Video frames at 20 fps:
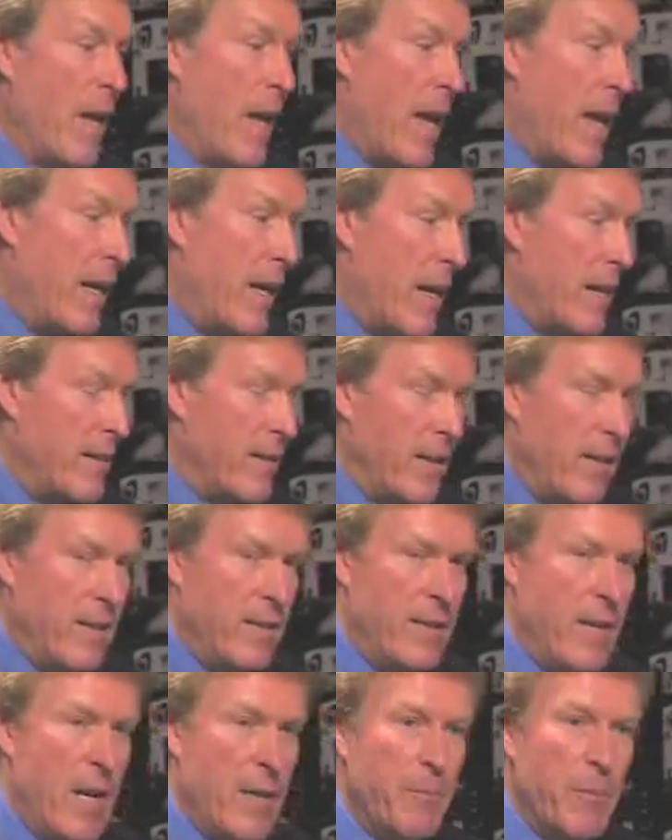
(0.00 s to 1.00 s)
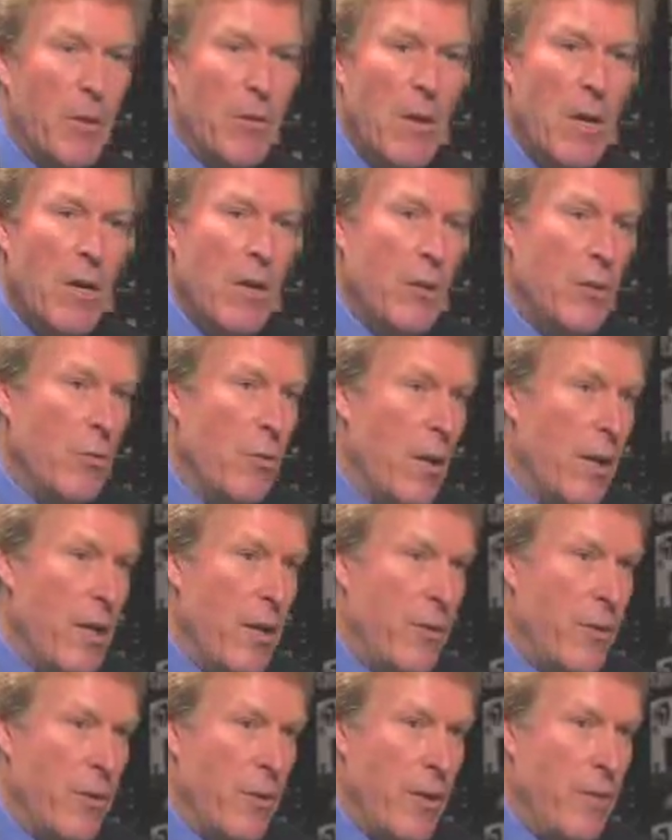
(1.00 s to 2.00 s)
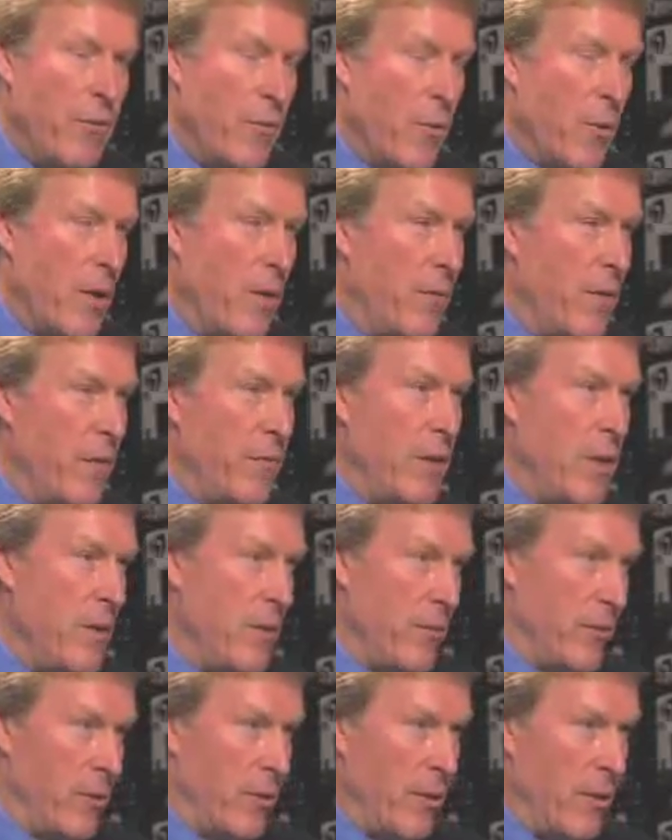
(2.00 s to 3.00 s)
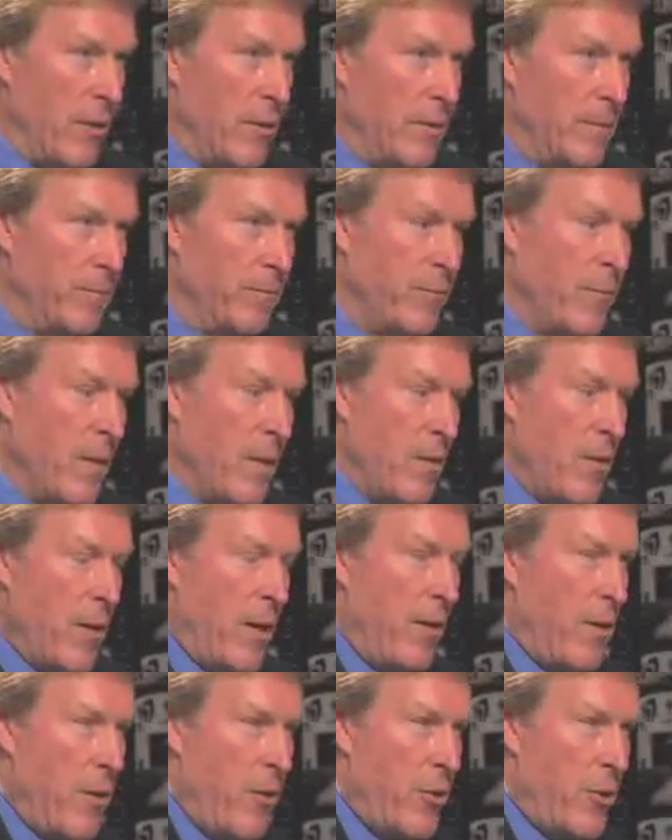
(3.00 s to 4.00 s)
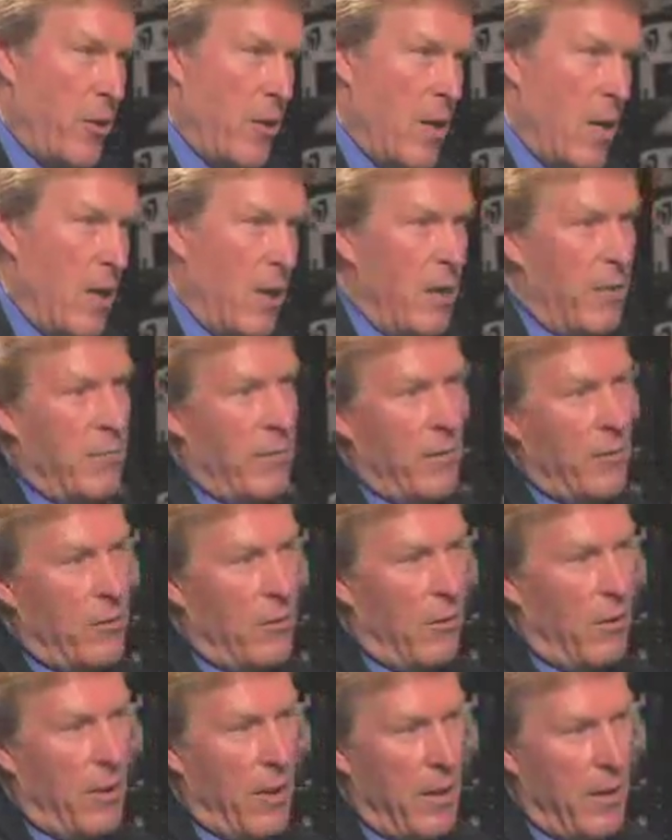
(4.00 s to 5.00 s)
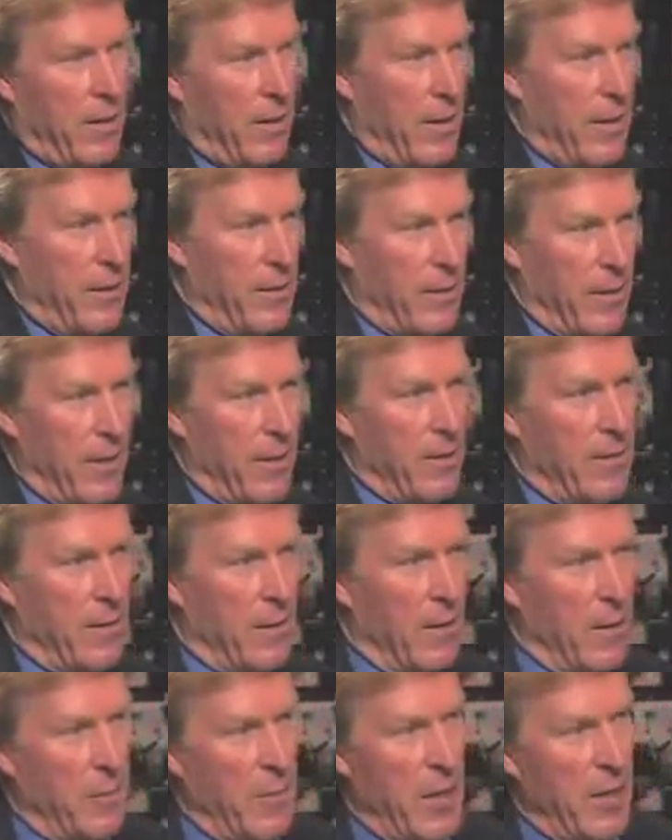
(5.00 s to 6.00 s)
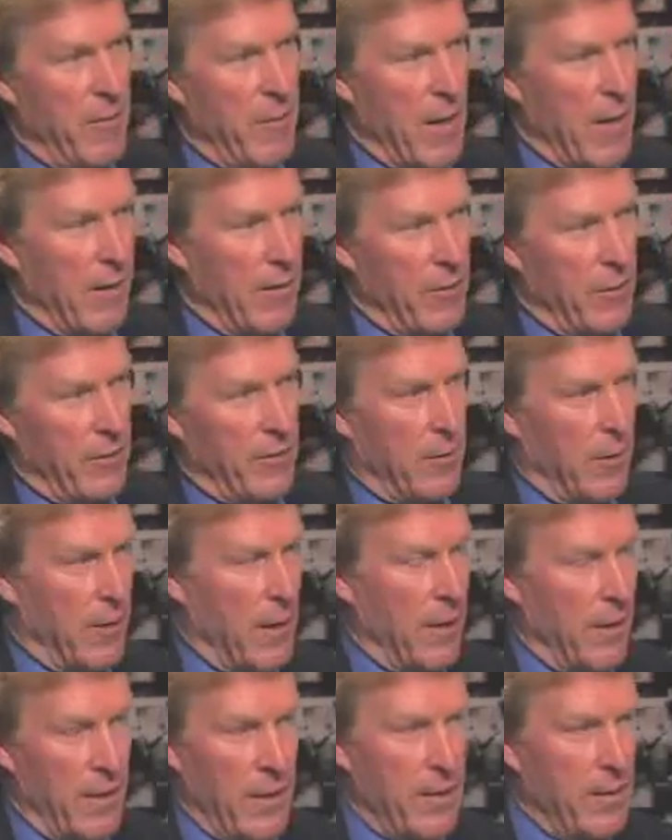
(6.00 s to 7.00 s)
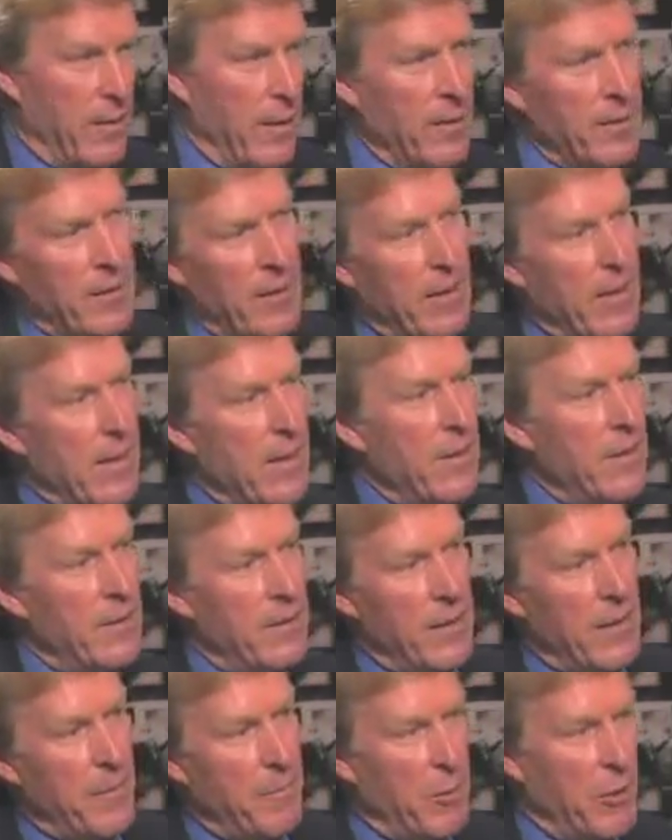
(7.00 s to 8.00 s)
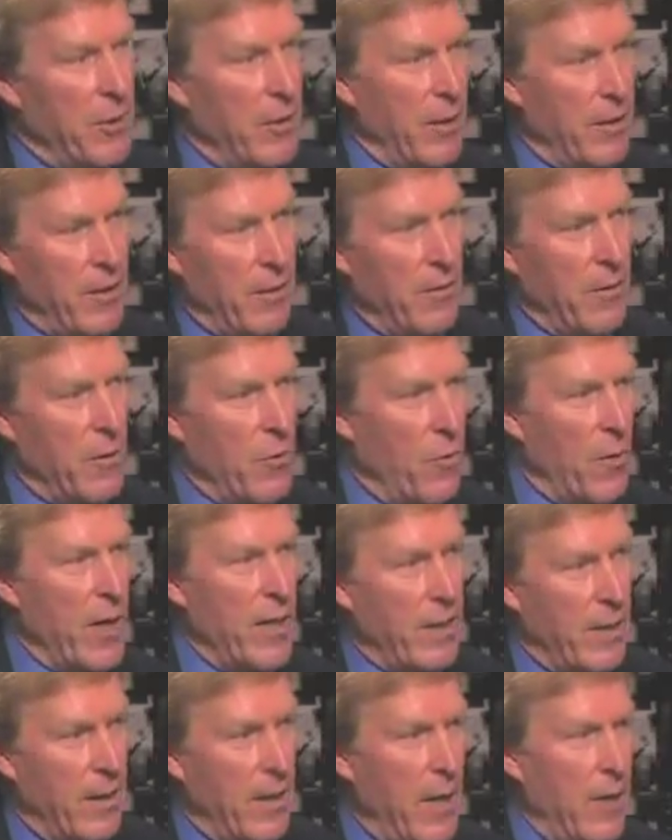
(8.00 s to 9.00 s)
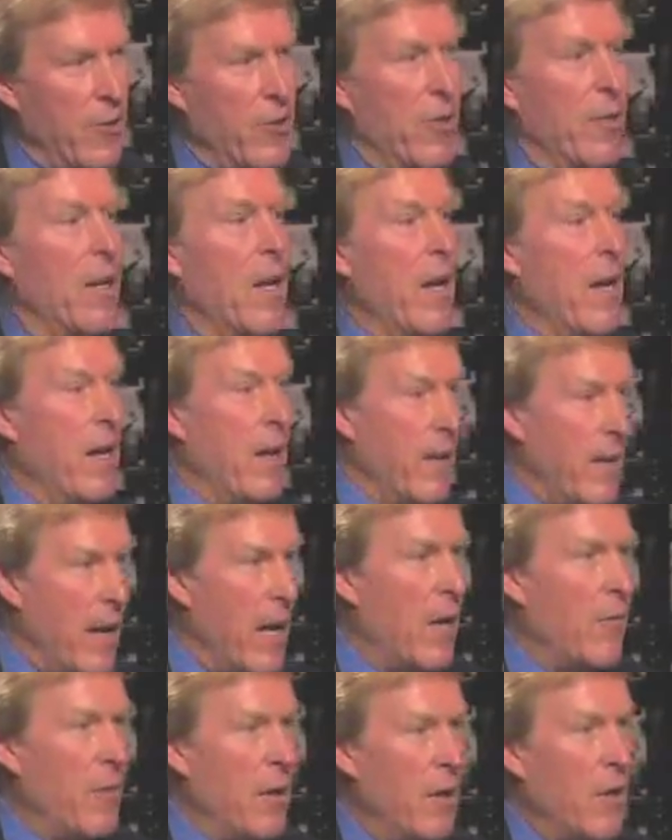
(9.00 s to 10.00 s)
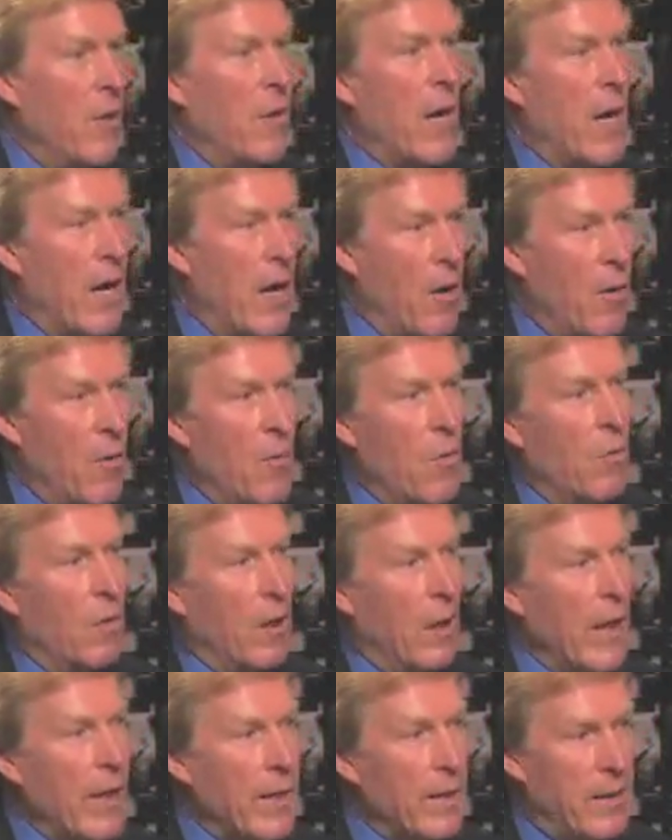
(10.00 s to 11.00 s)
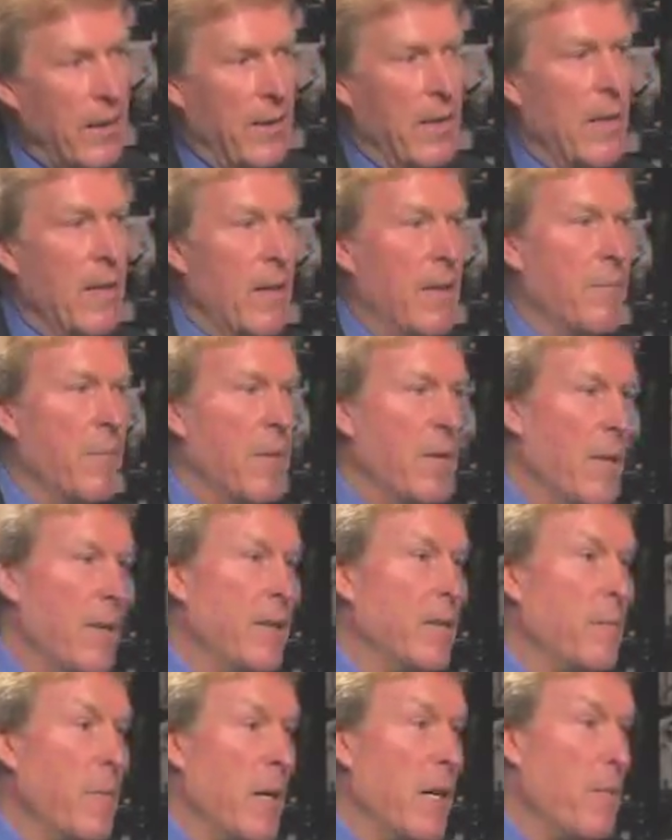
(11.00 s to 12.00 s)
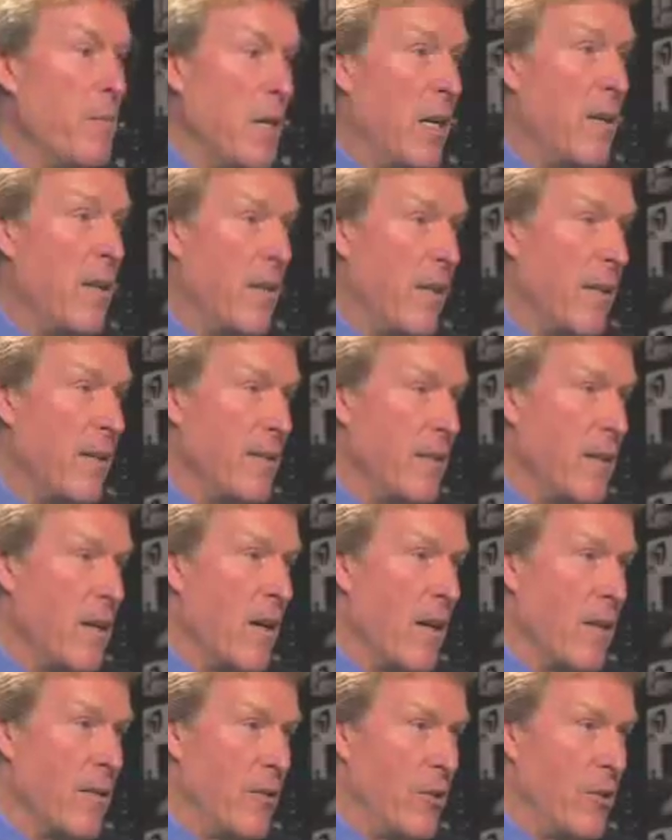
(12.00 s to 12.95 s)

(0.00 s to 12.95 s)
And as an example, 20, 30, 40, 50 years ago, you had the oceanographers looking at these things and the meteorologists looking at these things, and they didn't see a particular great connection. Now we know how linked these many, many things are.